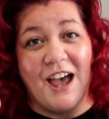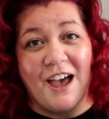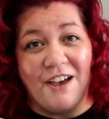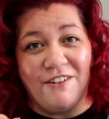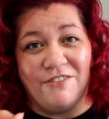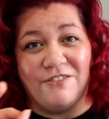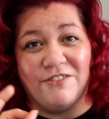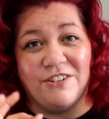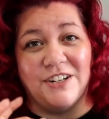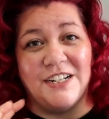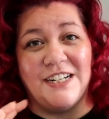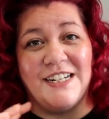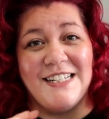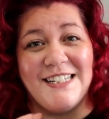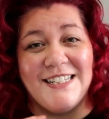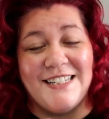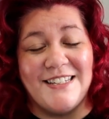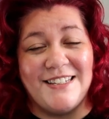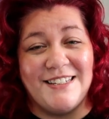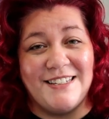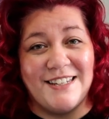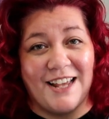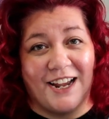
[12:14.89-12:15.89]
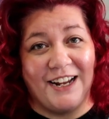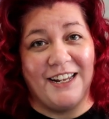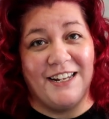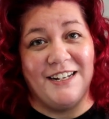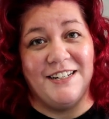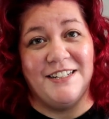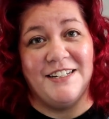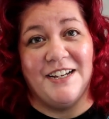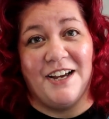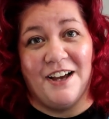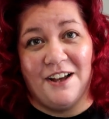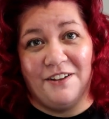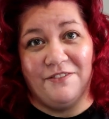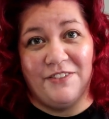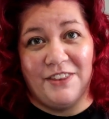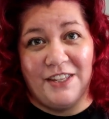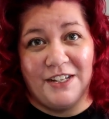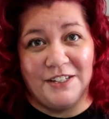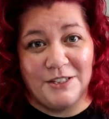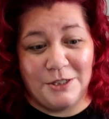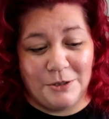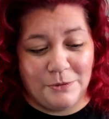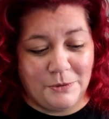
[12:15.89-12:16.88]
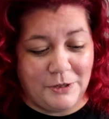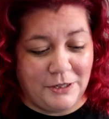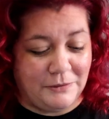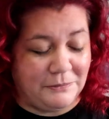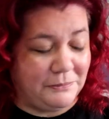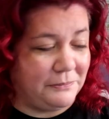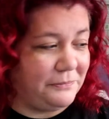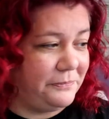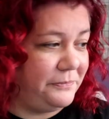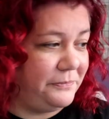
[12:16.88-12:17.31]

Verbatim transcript: every second of this one.